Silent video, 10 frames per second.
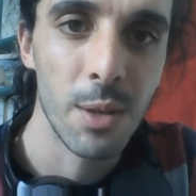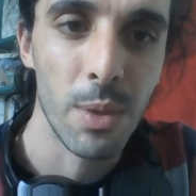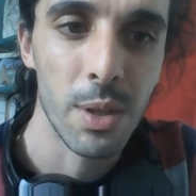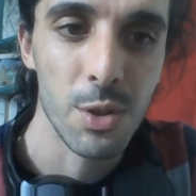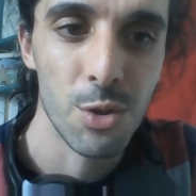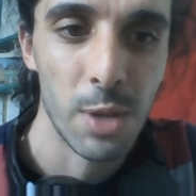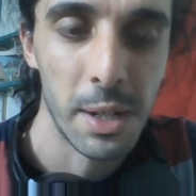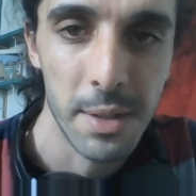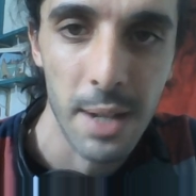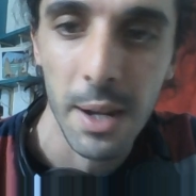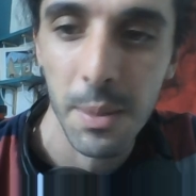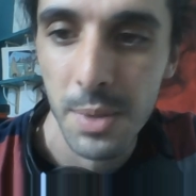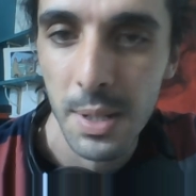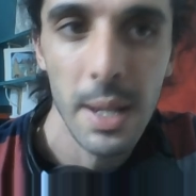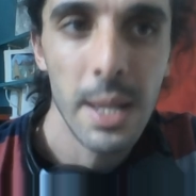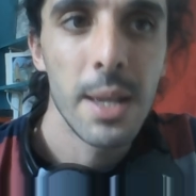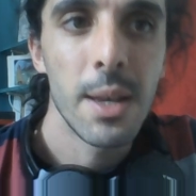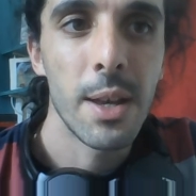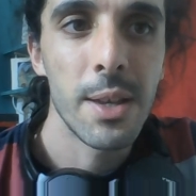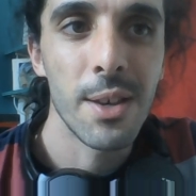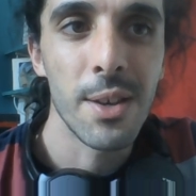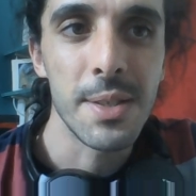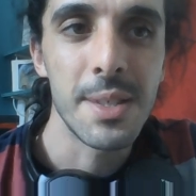Constraint Types. See